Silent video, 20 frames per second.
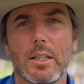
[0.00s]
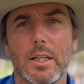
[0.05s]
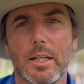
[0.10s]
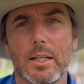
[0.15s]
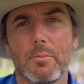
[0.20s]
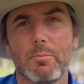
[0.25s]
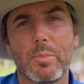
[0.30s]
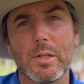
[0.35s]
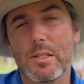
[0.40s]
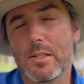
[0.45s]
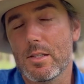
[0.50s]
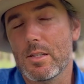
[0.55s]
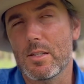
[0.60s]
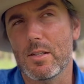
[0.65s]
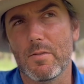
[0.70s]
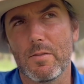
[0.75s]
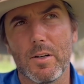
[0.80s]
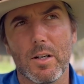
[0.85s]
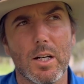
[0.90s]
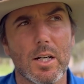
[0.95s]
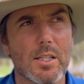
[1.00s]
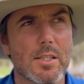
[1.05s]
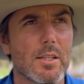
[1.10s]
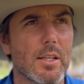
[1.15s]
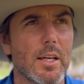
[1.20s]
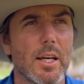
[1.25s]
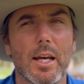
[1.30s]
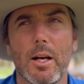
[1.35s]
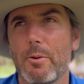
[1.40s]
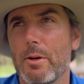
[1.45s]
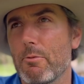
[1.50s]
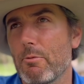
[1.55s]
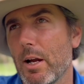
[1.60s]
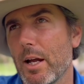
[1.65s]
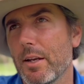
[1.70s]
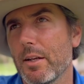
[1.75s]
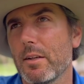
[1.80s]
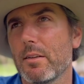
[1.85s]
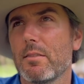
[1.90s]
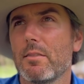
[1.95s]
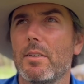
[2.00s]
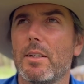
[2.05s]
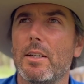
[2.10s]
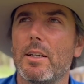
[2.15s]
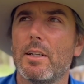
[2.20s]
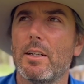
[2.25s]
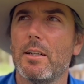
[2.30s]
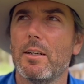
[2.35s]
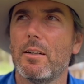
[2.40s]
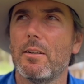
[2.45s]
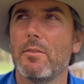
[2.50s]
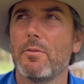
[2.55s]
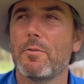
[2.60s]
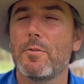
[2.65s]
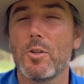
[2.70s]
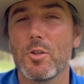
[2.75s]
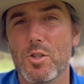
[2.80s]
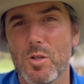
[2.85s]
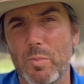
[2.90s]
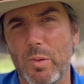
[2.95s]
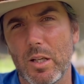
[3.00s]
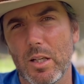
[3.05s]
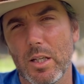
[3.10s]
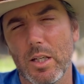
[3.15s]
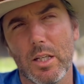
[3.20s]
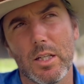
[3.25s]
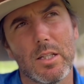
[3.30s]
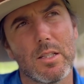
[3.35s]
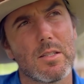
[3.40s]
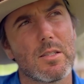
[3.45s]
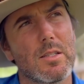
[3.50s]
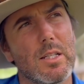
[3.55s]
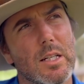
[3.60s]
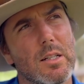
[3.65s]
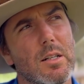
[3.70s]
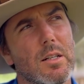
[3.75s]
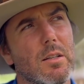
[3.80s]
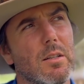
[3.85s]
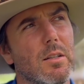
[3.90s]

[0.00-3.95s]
Yeah, business advice, how we run it, future plans, that kind of